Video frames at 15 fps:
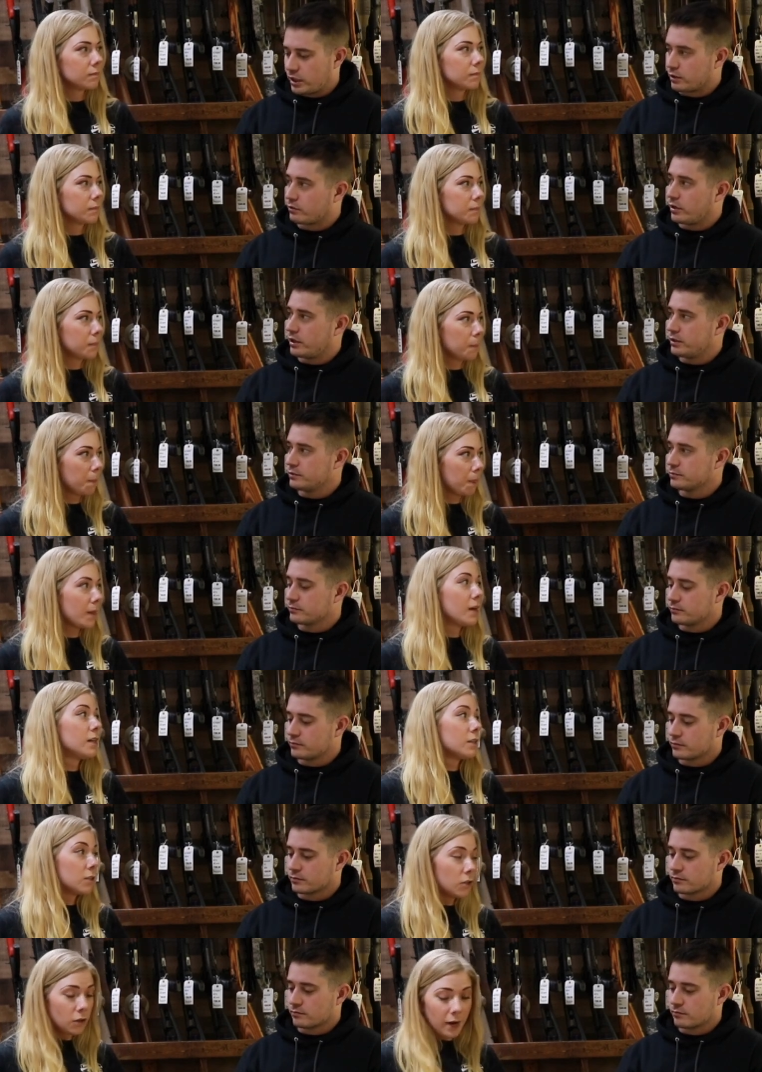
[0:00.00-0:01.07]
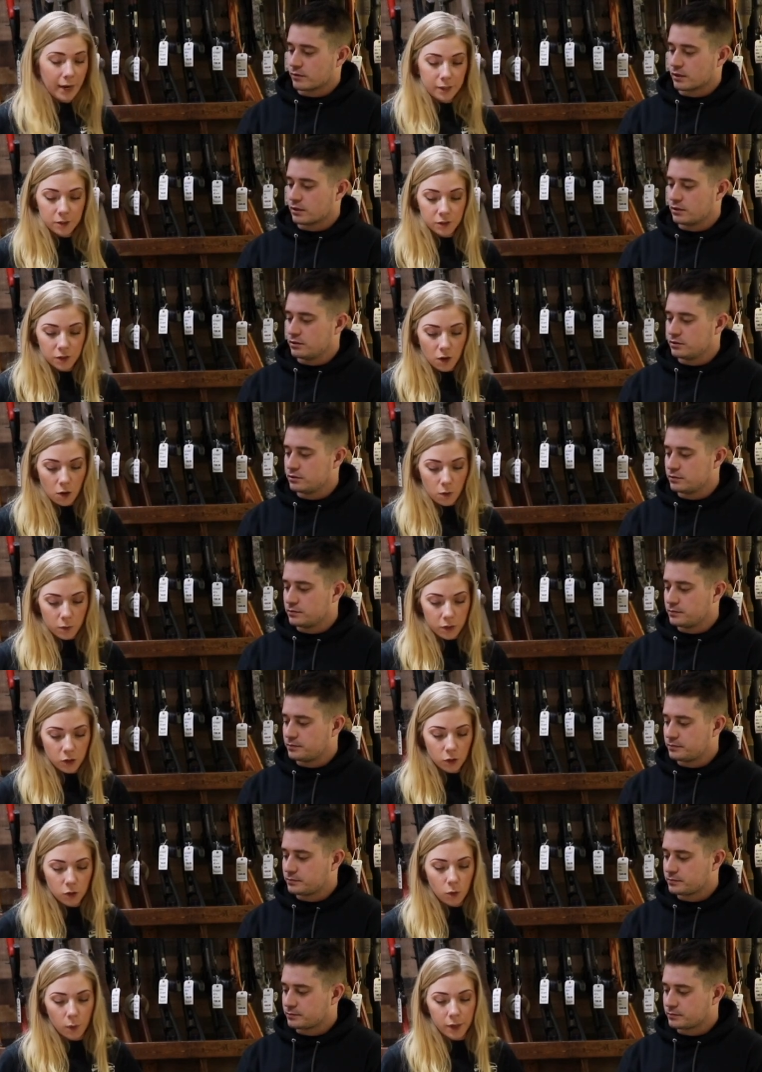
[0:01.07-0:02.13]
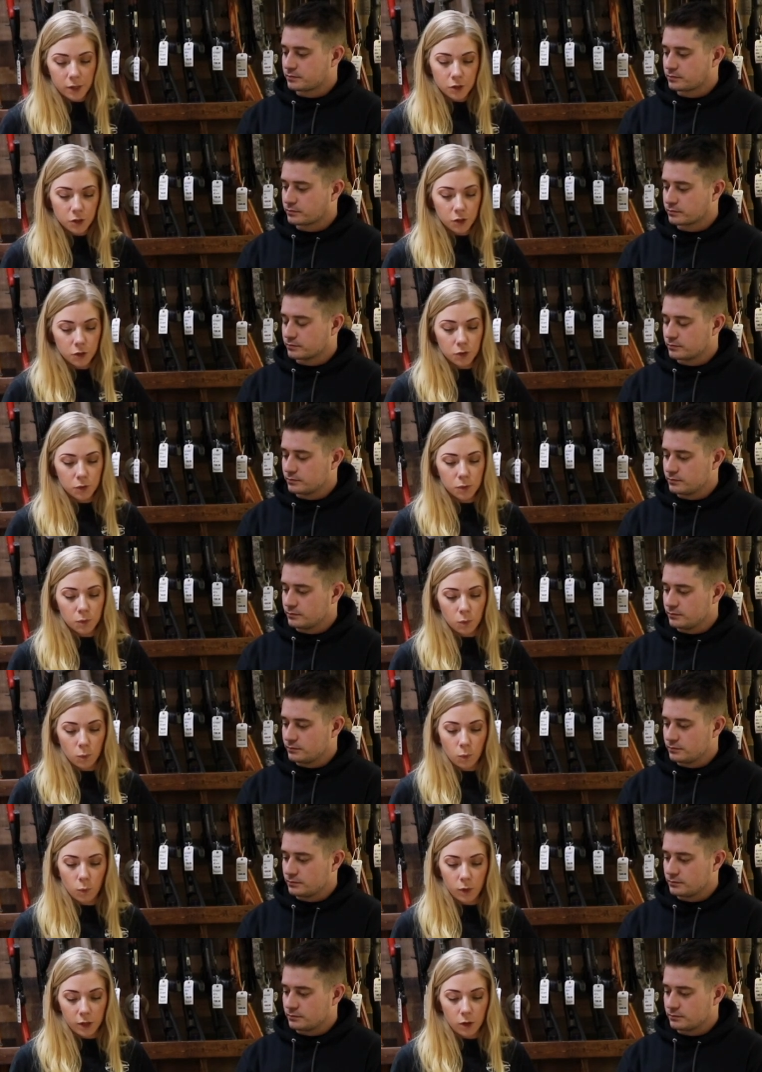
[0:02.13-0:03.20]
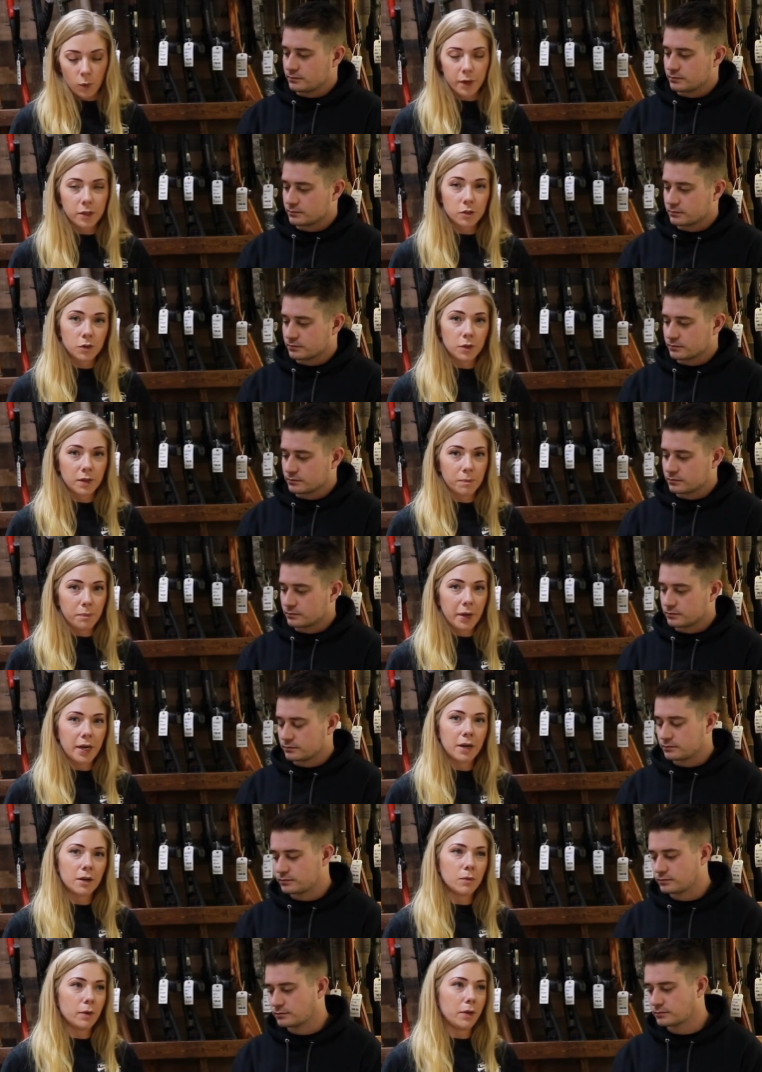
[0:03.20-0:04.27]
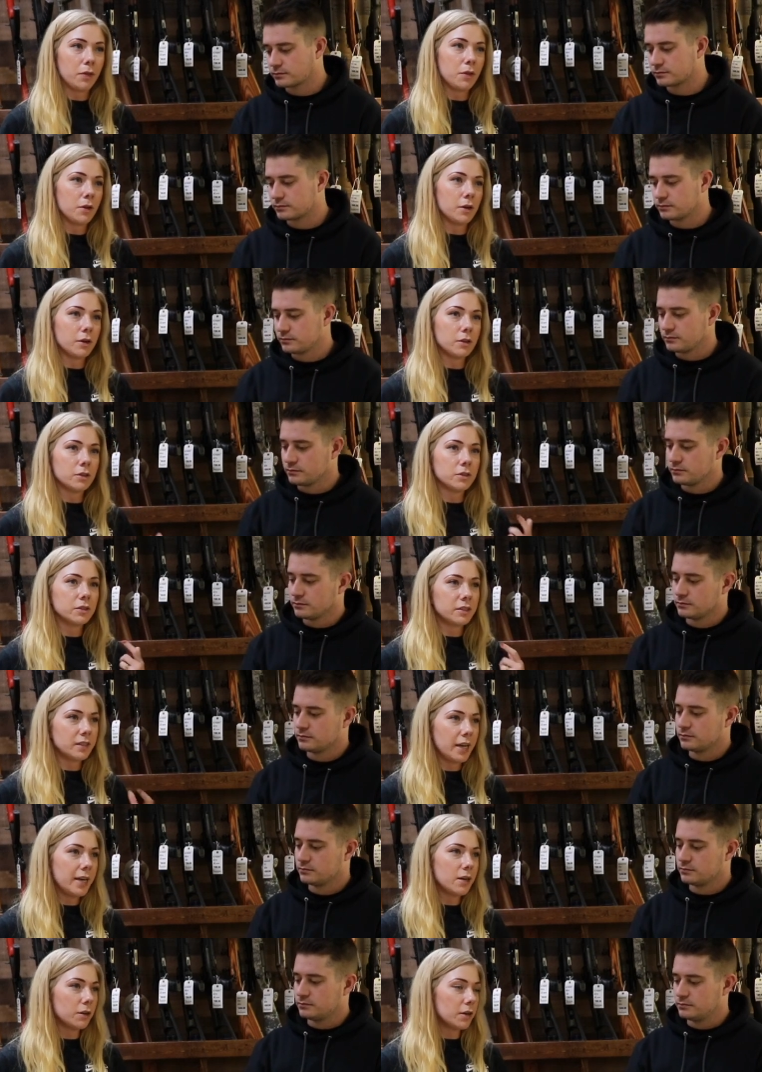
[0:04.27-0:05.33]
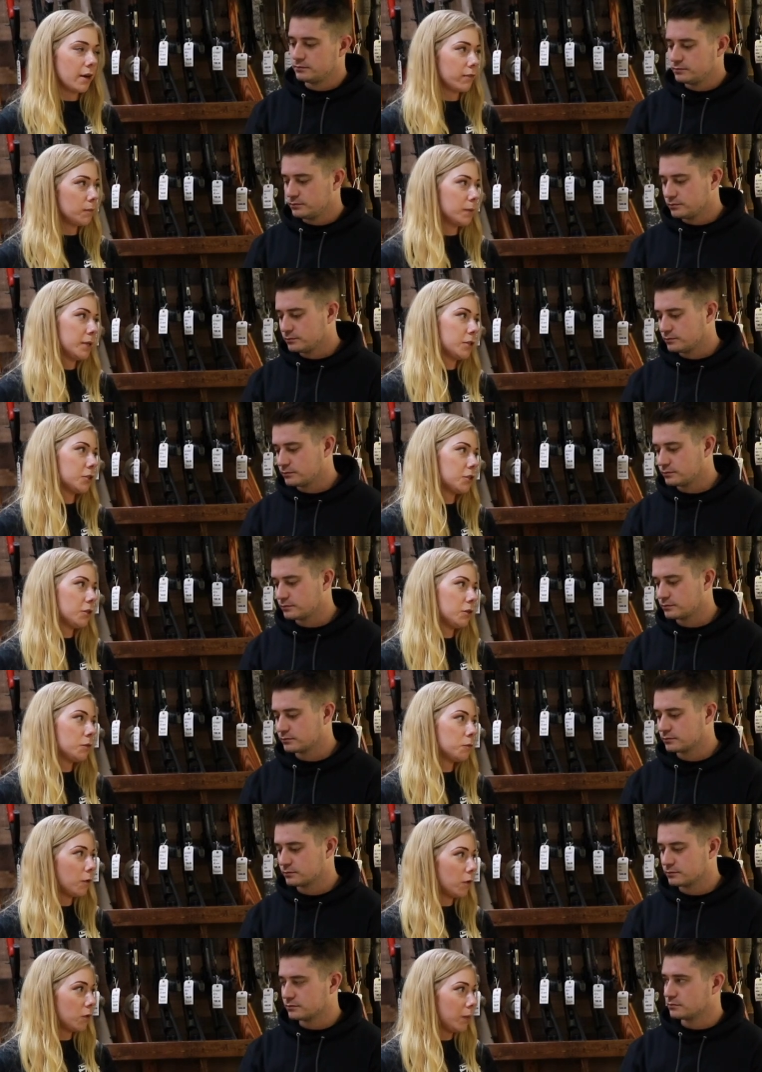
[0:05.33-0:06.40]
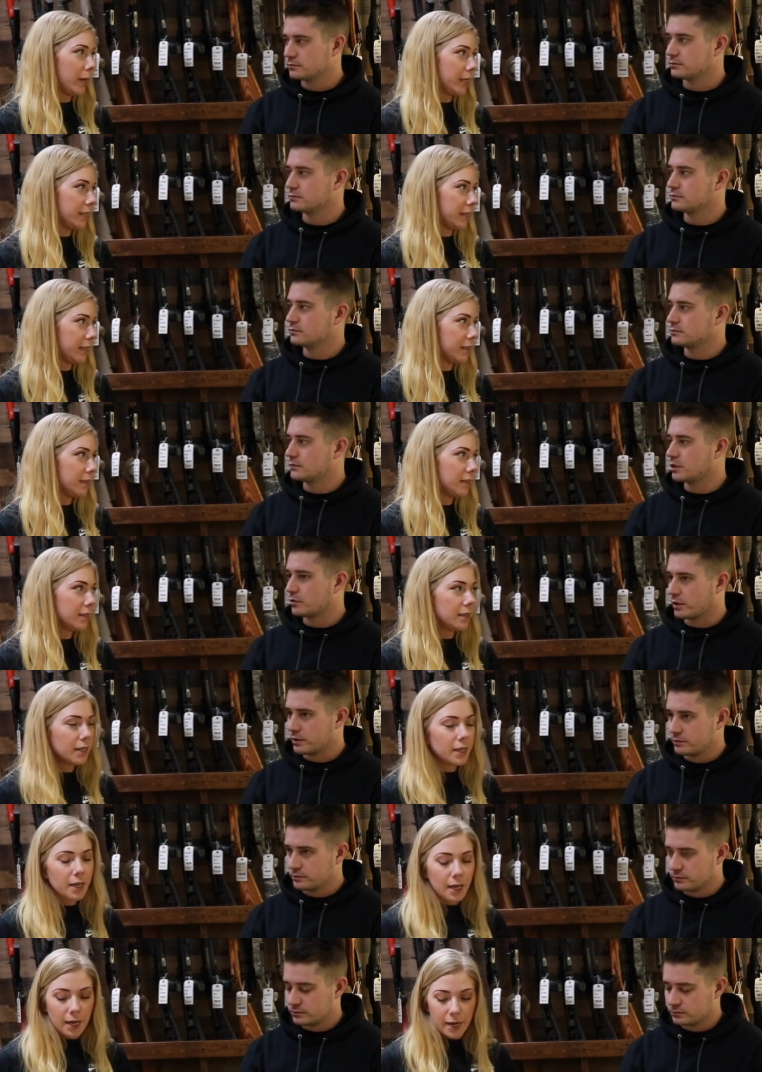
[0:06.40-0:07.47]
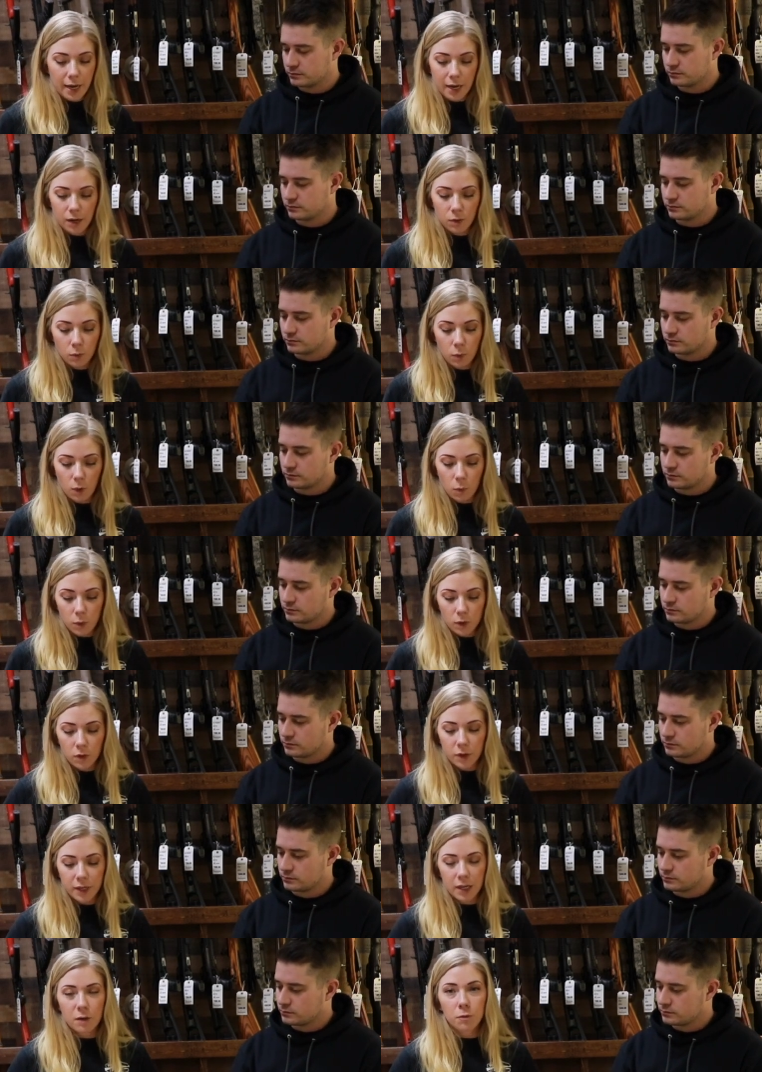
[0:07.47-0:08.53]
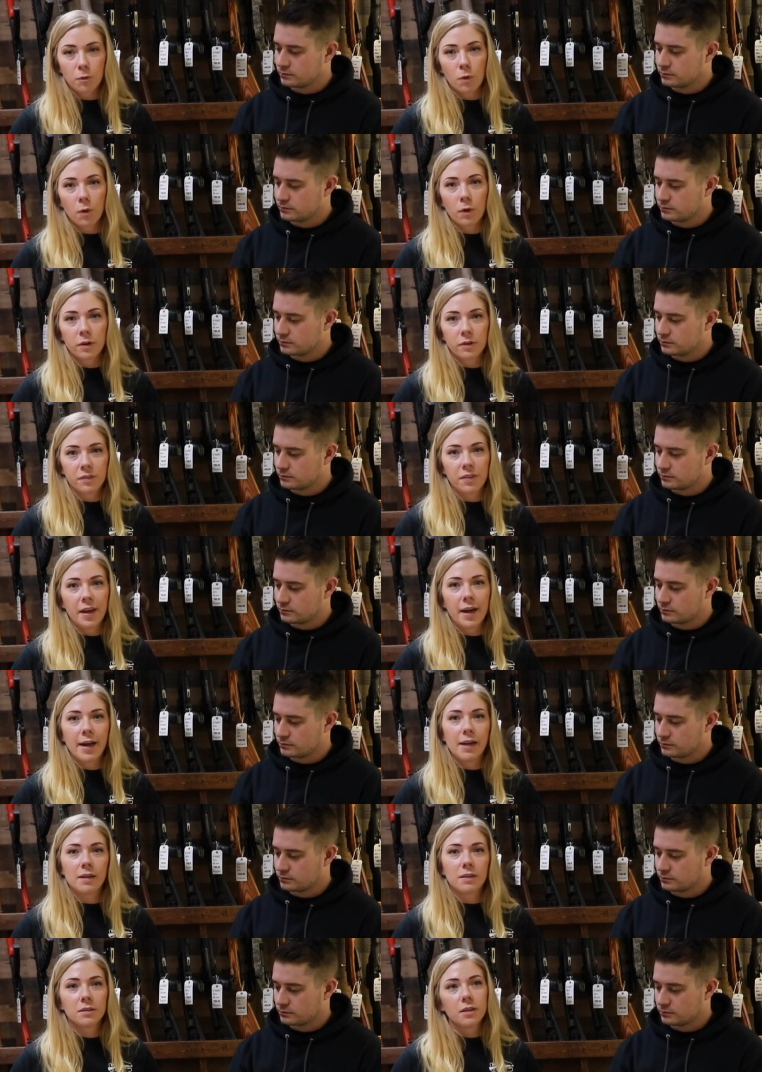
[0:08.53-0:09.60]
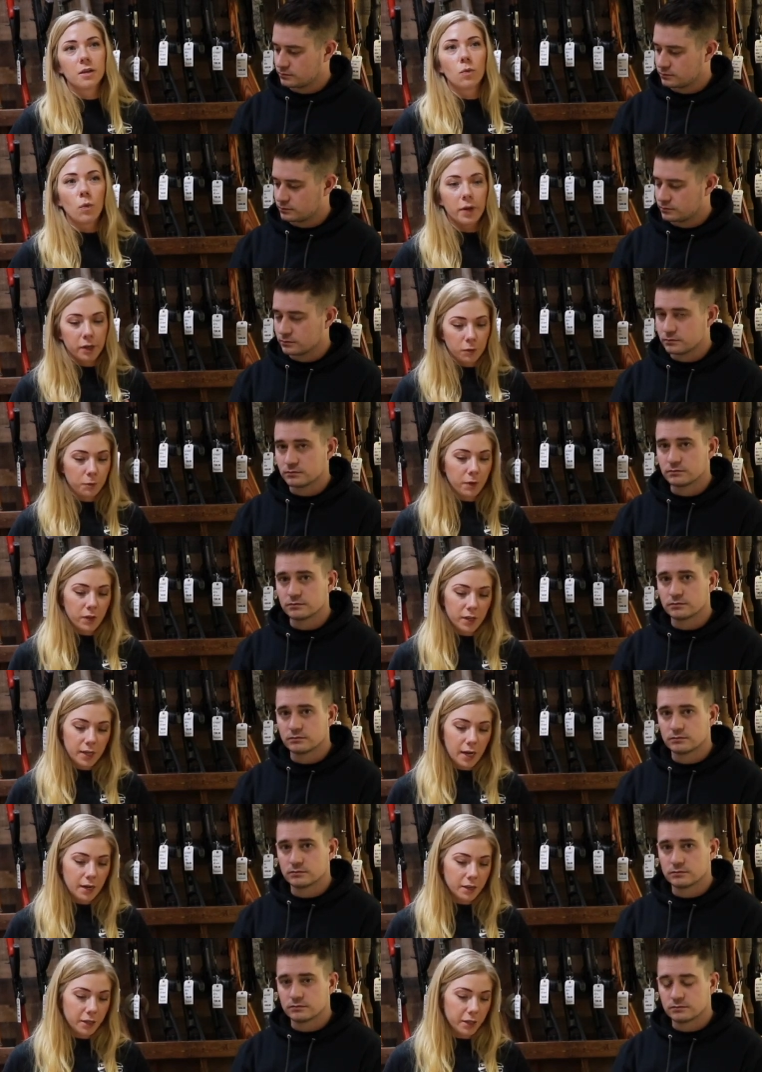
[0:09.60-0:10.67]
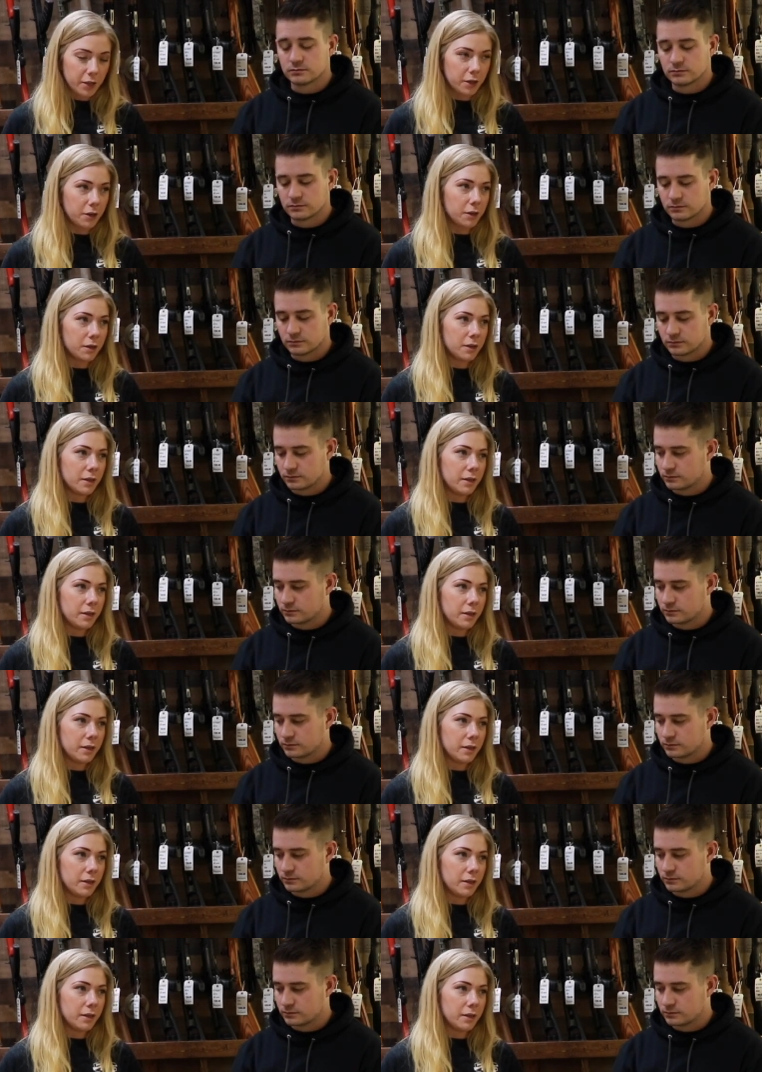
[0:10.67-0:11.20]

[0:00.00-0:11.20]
Speaker 1: check, right?
Speaker 2: Correct. So you're going to, we're going to compare it with your state or government issued photo ID. Okay. And what we're looking for is that what you're filling on here